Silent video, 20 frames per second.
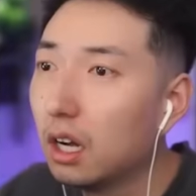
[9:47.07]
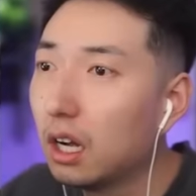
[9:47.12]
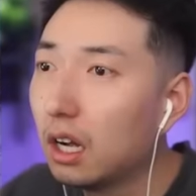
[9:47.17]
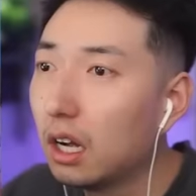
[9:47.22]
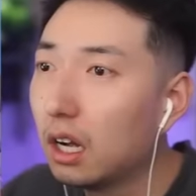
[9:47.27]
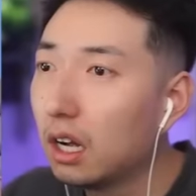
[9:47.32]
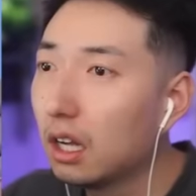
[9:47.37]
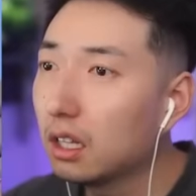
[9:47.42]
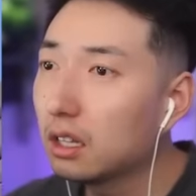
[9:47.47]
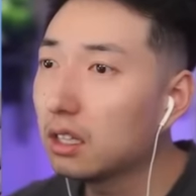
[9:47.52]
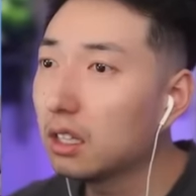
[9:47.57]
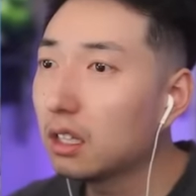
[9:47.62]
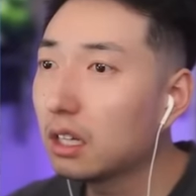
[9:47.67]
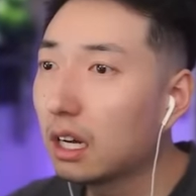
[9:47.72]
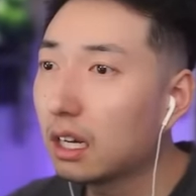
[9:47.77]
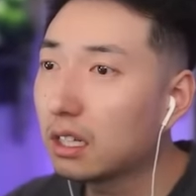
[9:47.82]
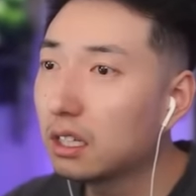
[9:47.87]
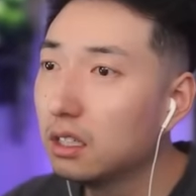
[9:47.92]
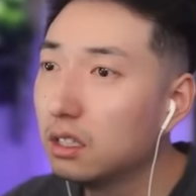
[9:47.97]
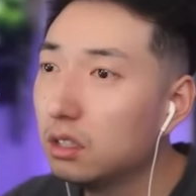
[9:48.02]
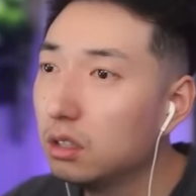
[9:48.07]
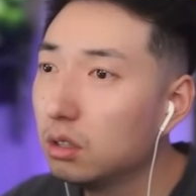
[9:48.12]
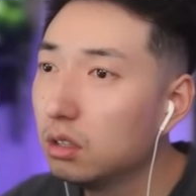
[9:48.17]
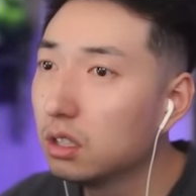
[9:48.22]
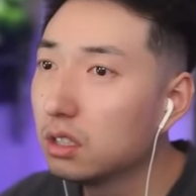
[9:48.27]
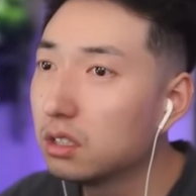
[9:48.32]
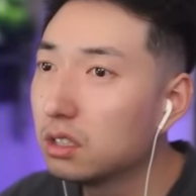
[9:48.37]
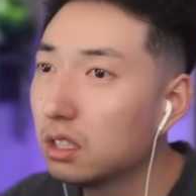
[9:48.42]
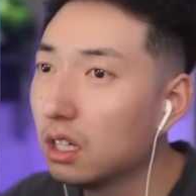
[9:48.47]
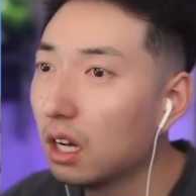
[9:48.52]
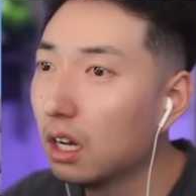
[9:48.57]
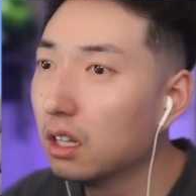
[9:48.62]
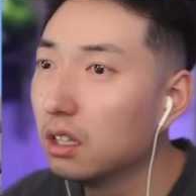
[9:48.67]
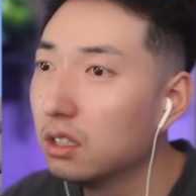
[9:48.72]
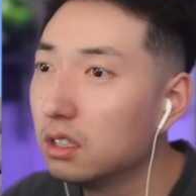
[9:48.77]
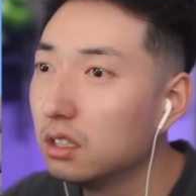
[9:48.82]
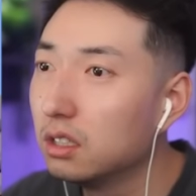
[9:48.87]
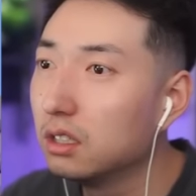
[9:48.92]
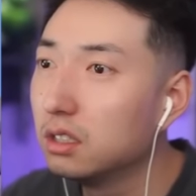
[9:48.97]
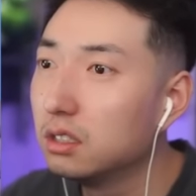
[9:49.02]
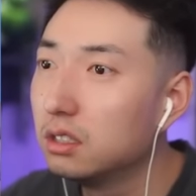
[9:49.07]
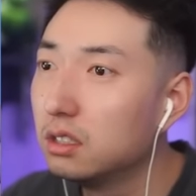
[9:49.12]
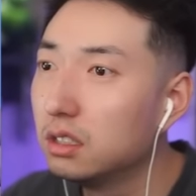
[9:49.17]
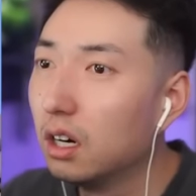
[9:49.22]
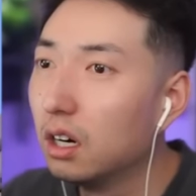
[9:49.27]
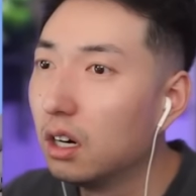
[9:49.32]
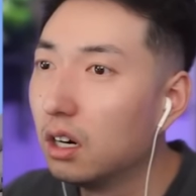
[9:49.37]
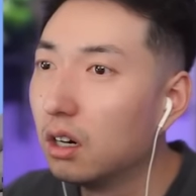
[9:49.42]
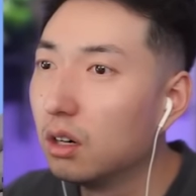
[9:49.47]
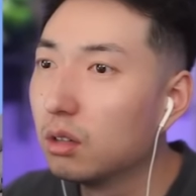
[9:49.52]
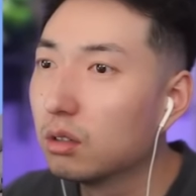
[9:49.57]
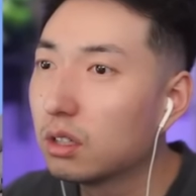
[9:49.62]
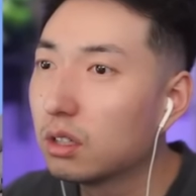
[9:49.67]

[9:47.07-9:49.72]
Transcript: I think I can do this challenge. Oh,